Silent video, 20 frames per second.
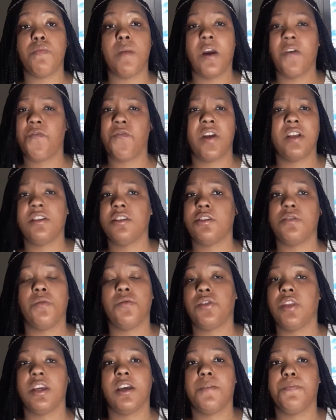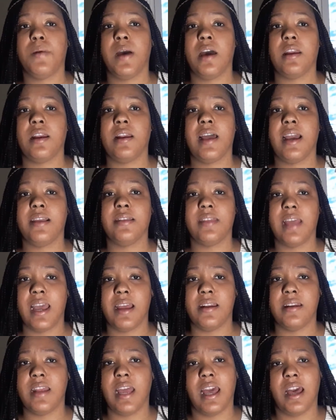my friends don't think about it like
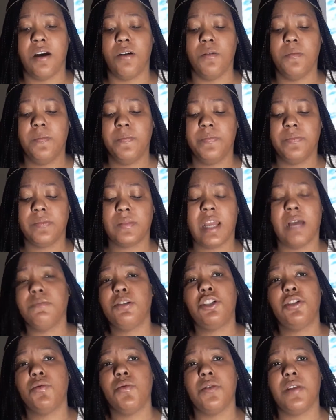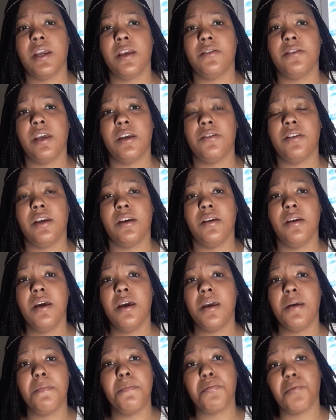that now. I'm sure they
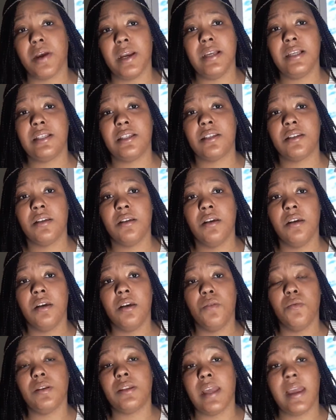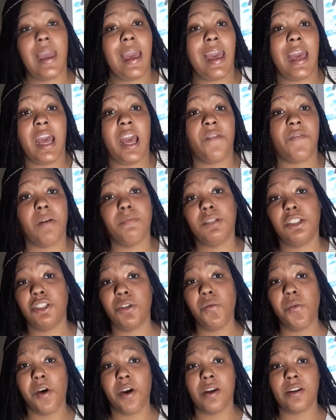embrace what they have. I'm
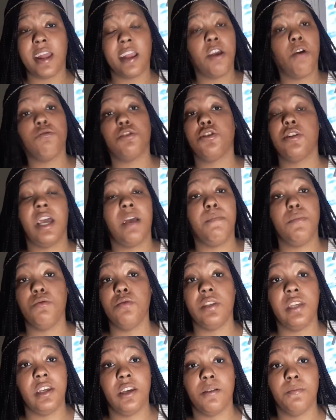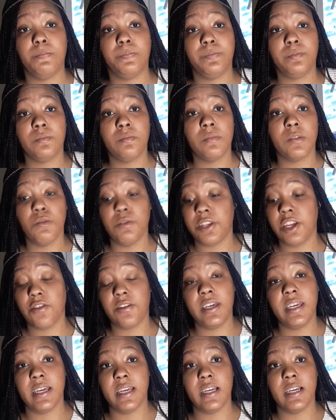sure they go to their museum with their
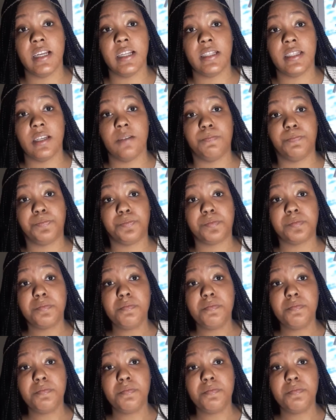kids and